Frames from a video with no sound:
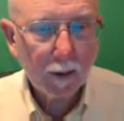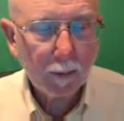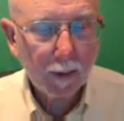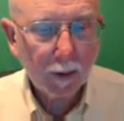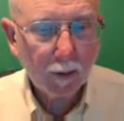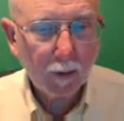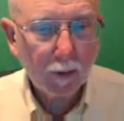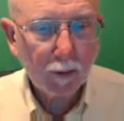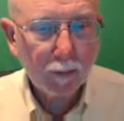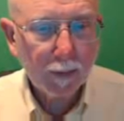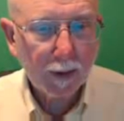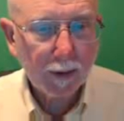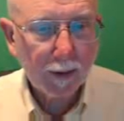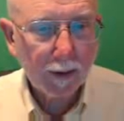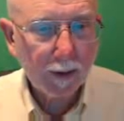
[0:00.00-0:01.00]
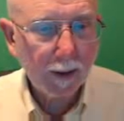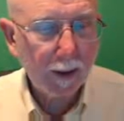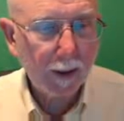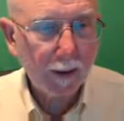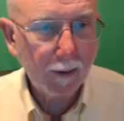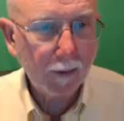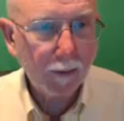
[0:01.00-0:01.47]
My corresponding
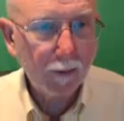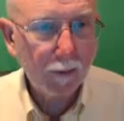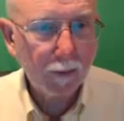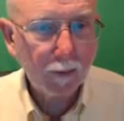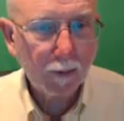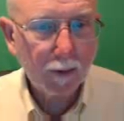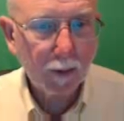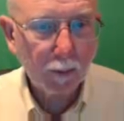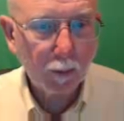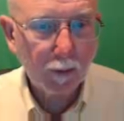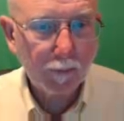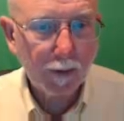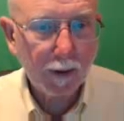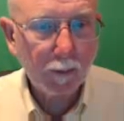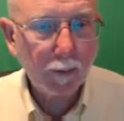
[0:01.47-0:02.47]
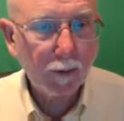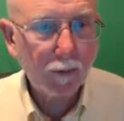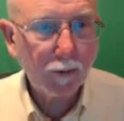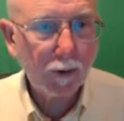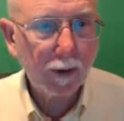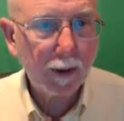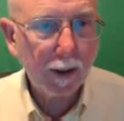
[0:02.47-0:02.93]
angles, which I abbreviate with
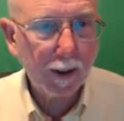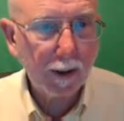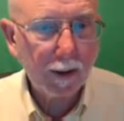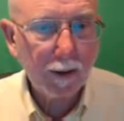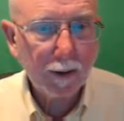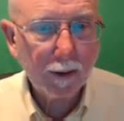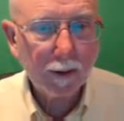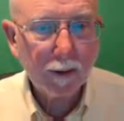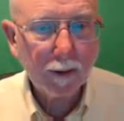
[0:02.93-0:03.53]
CA,